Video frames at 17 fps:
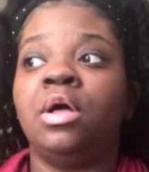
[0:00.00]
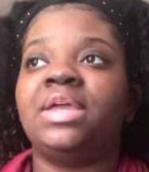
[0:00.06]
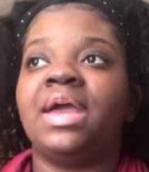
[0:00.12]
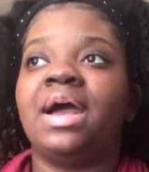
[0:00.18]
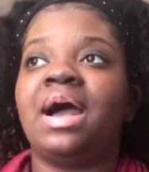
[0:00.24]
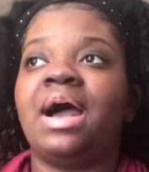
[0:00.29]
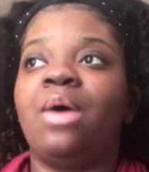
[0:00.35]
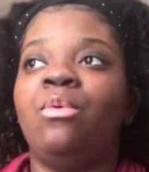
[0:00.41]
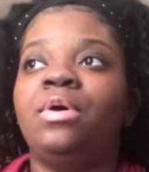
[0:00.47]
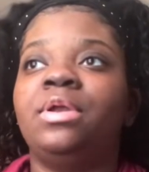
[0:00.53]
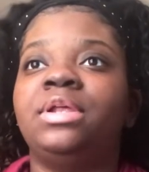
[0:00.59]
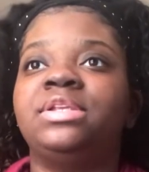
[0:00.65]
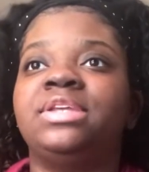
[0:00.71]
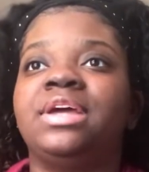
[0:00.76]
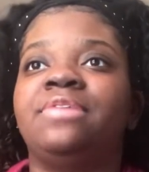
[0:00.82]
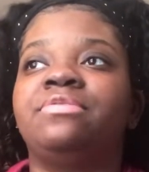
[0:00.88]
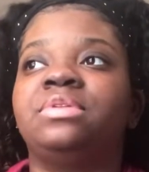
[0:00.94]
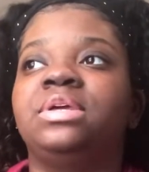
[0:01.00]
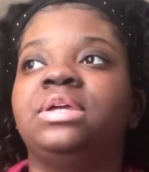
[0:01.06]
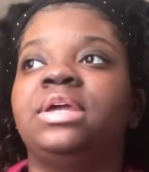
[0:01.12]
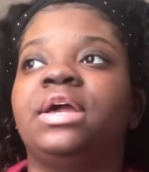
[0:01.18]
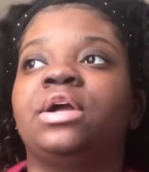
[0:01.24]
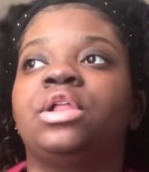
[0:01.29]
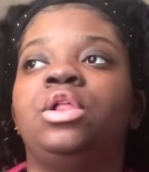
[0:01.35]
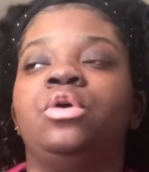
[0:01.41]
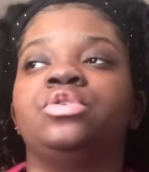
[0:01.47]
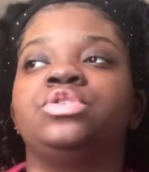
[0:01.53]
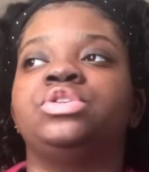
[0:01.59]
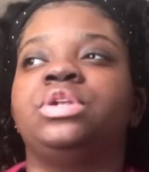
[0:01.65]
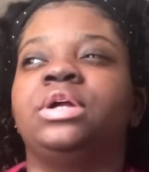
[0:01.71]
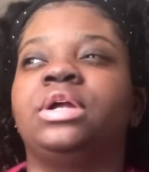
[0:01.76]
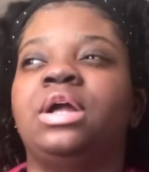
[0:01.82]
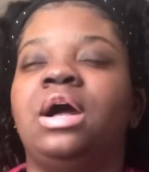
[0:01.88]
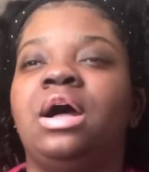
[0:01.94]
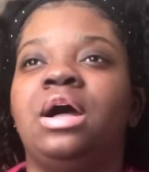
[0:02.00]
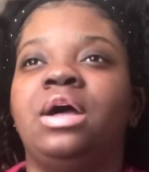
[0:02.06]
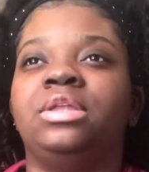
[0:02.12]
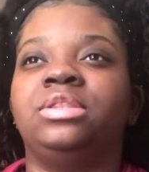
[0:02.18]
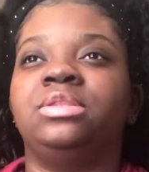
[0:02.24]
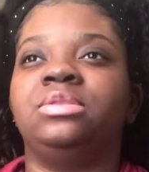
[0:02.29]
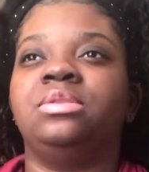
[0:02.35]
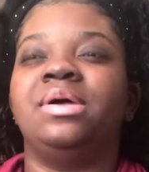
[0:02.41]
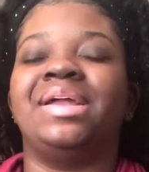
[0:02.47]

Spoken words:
Yeah, I want to definitely get closer to God.